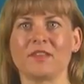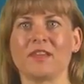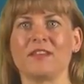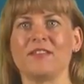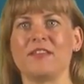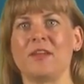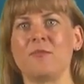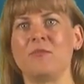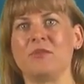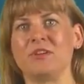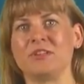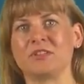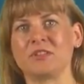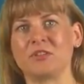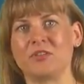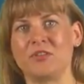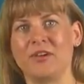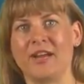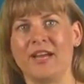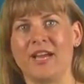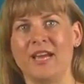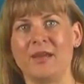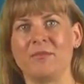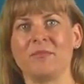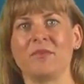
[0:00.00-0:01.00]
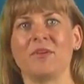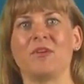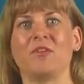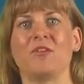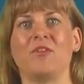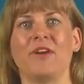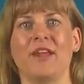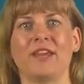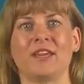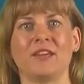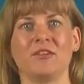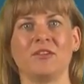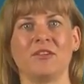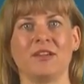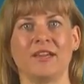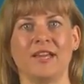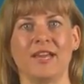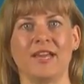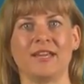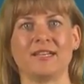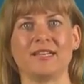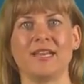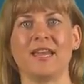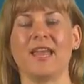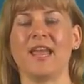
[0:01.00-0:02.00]
they prescribe,
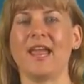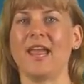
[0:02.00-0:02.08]
regulate,